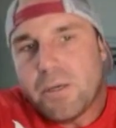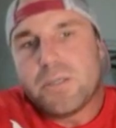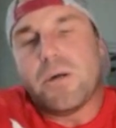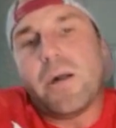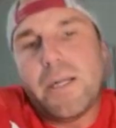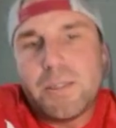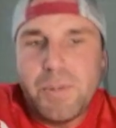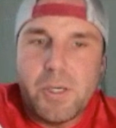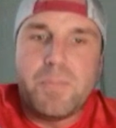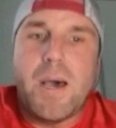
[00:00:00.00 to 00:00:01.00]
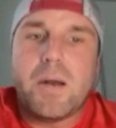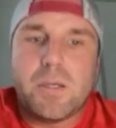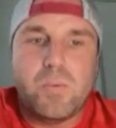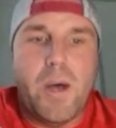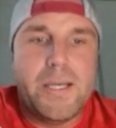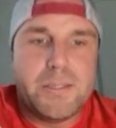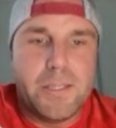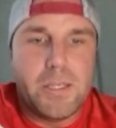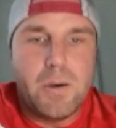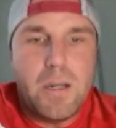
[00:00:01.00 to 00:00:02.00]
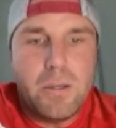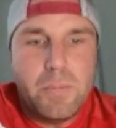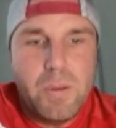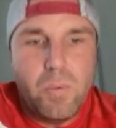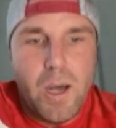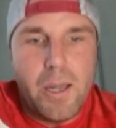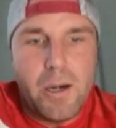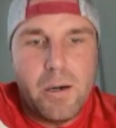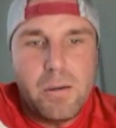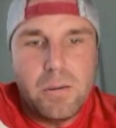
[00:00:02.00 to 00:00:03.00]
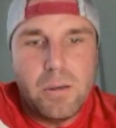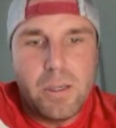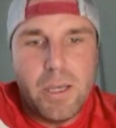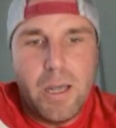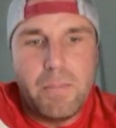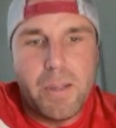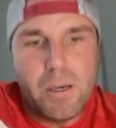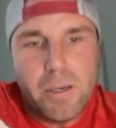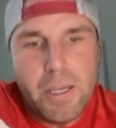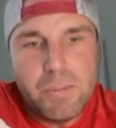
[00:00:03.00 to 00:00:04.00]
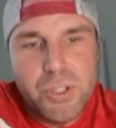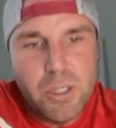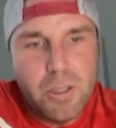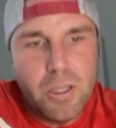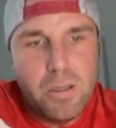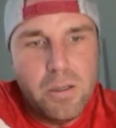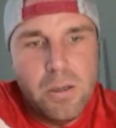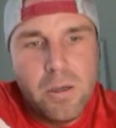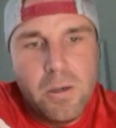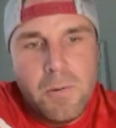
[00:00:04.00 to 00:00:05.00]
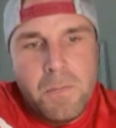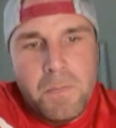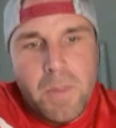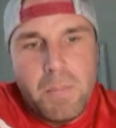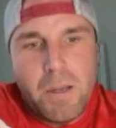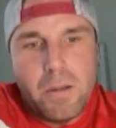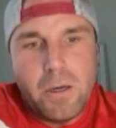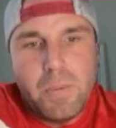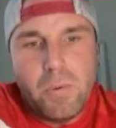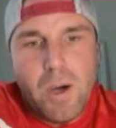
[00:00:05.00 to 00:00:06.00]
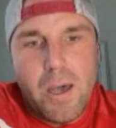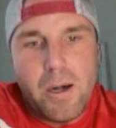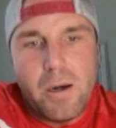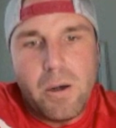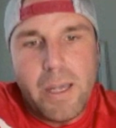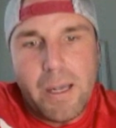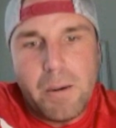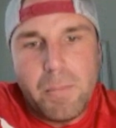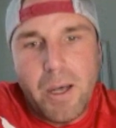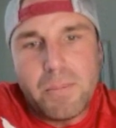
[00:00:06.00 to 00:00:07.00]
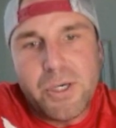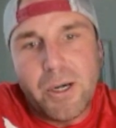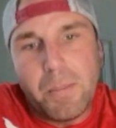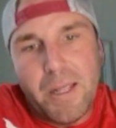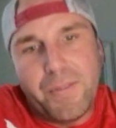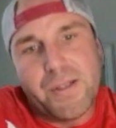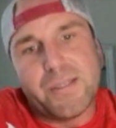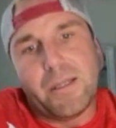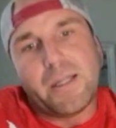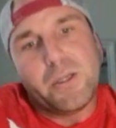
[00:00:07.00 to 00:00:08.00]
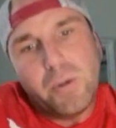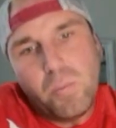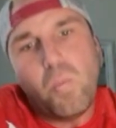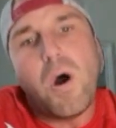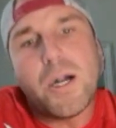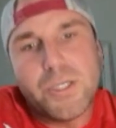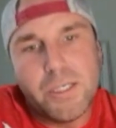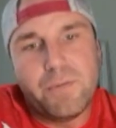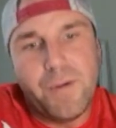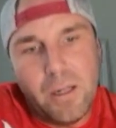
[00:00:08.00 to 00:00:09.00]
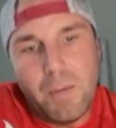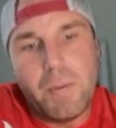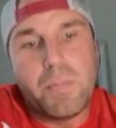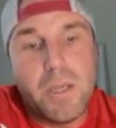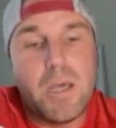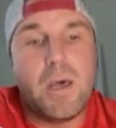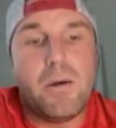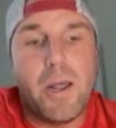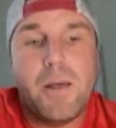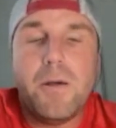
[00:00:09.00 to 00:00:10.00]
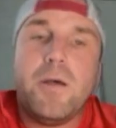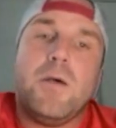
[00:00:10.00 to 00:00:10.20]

targets, pick your battles wisely. Go out a little bit wider, okay? And be like, okay, I'm chilling. I'm out a little bit wider. Okay, I go on the bottom turn. I'm going to hit this thing. Like, you can watch it develop and be hit, right?